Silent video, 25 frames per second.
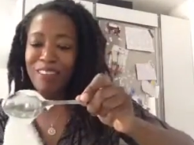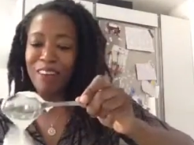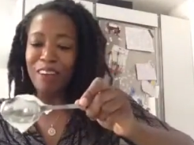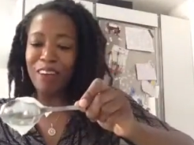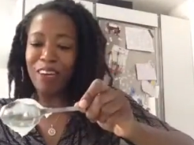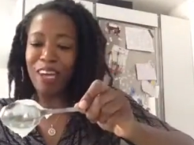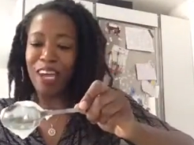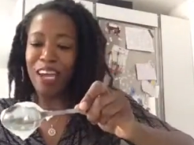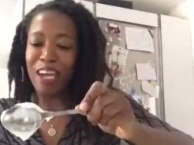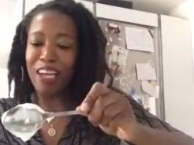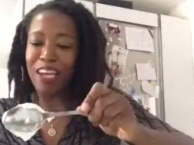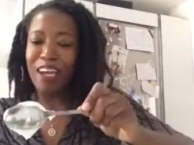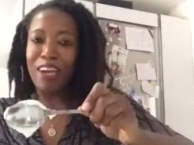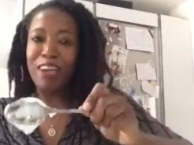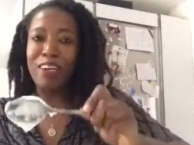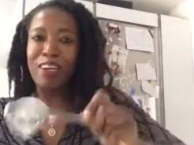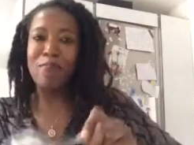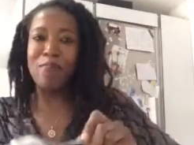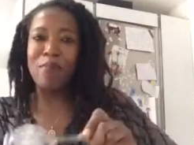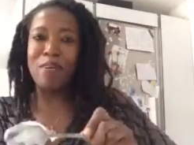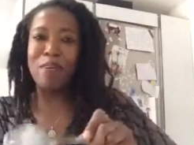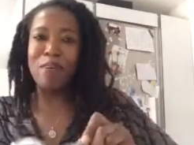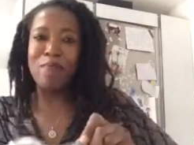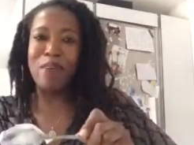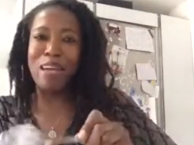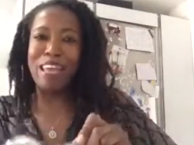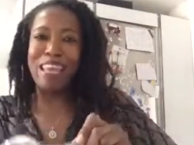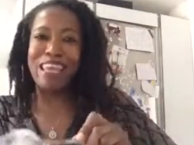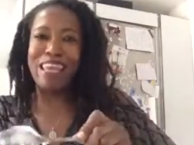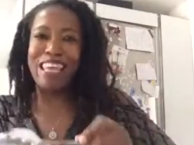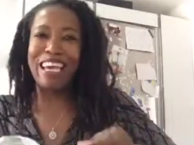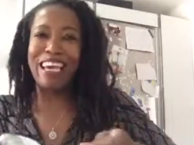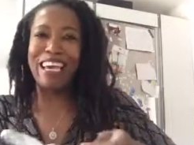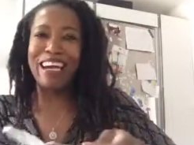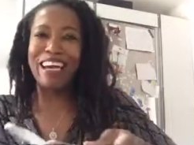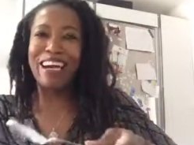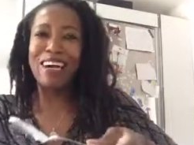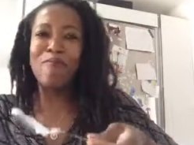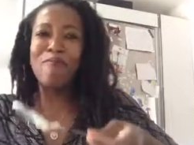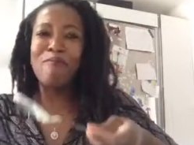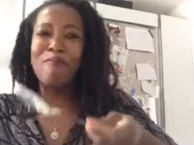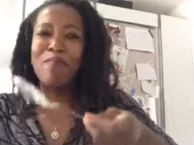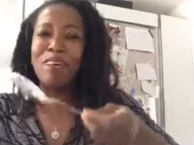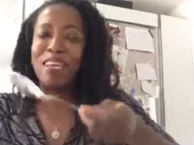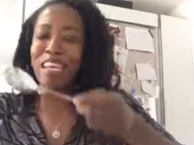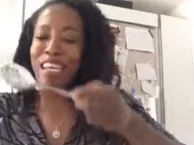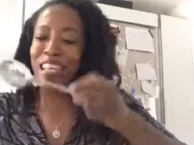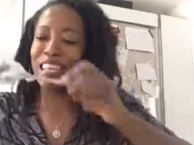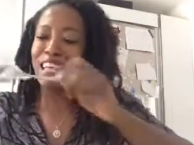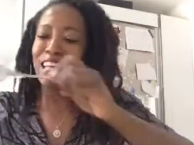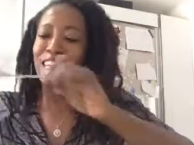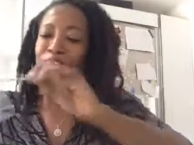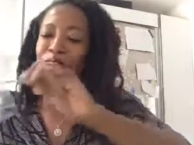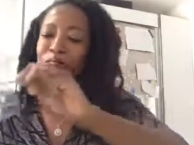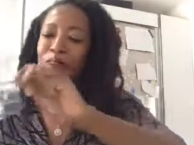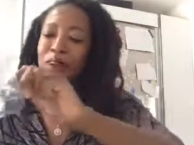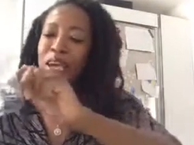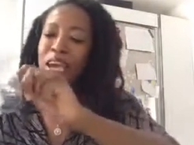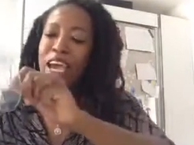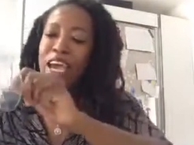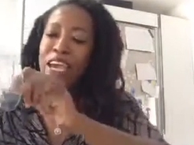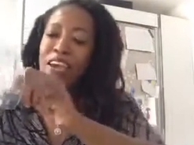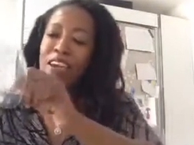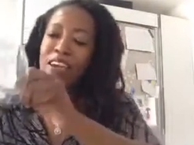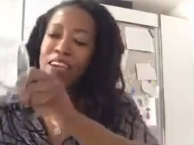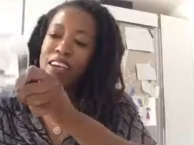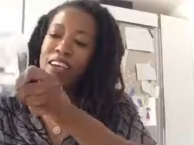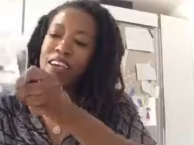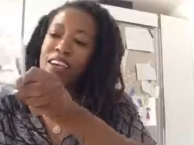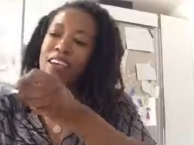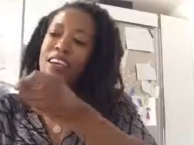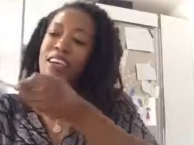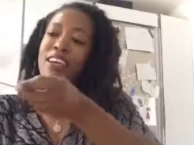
Okay, could have been a bit thicker, but that's okay.